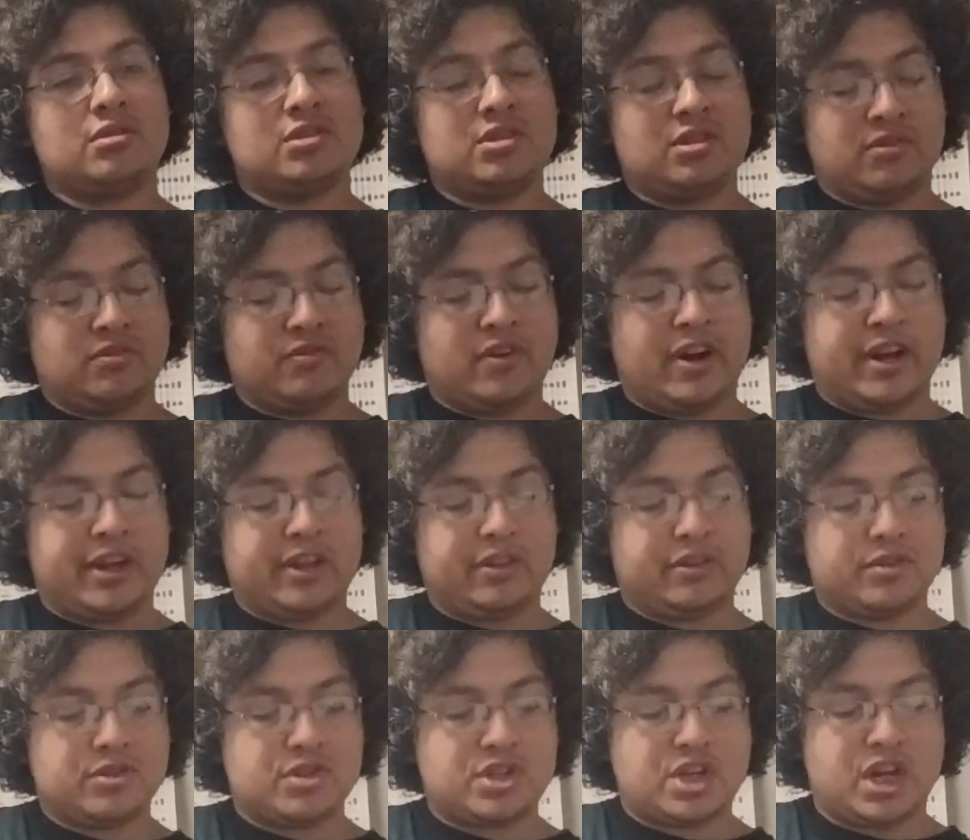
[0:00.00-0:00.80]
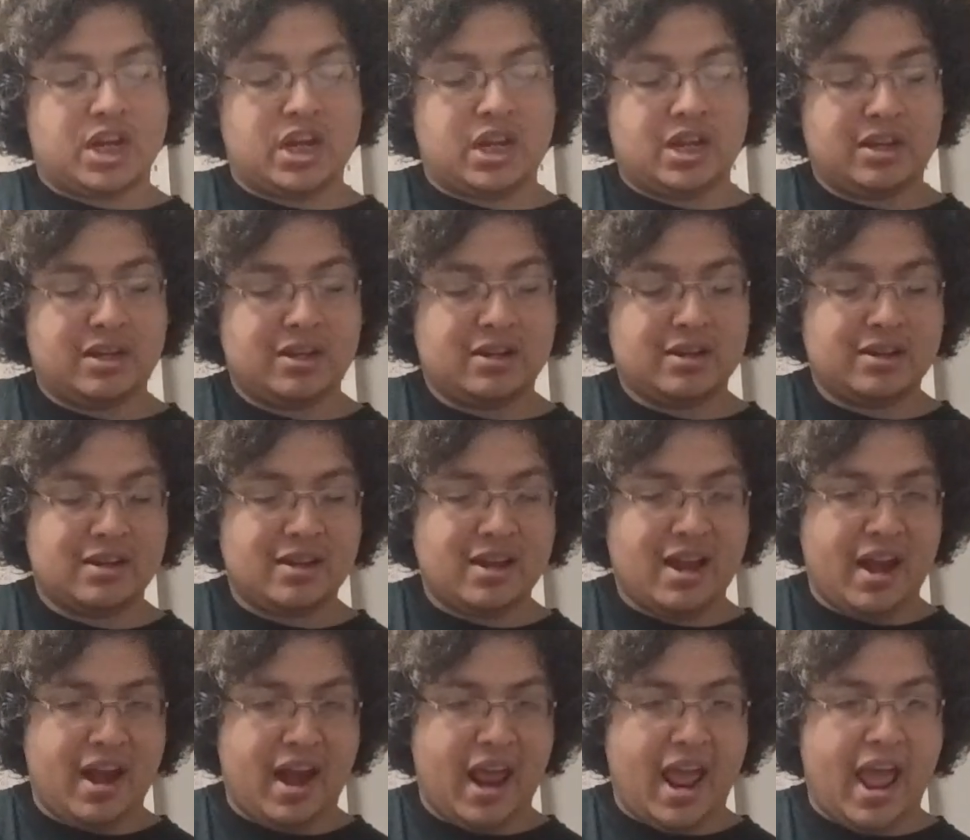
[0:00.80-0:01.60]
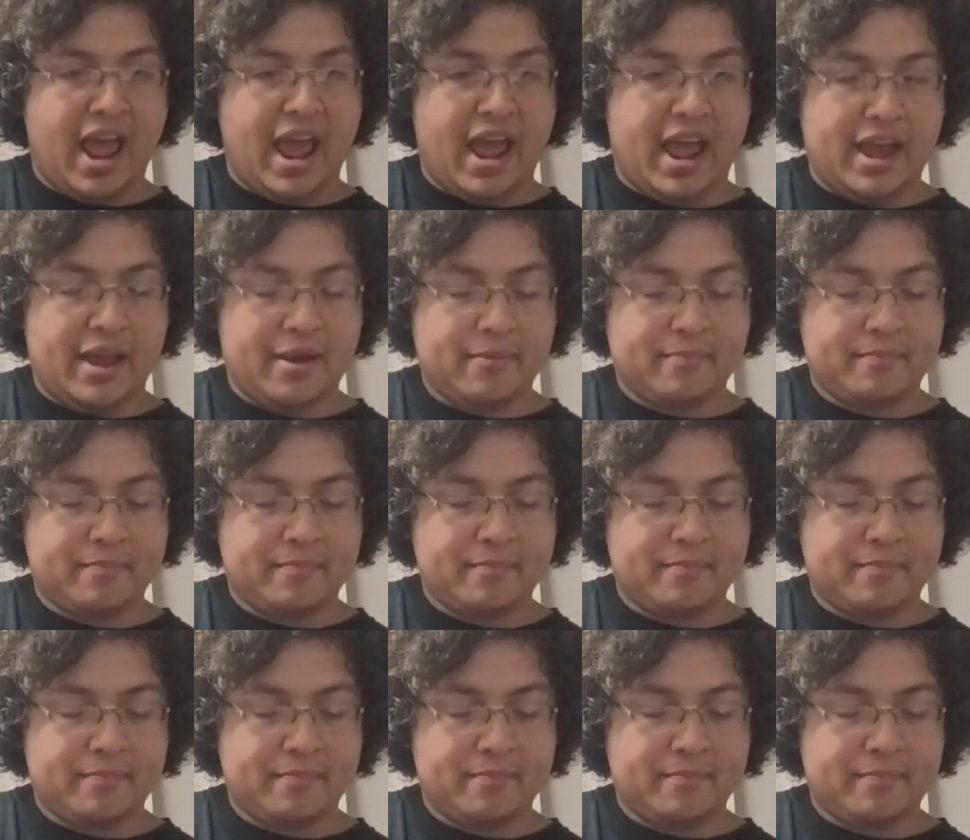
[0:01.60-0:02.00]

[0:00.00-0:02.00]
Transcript: to regular G, and A.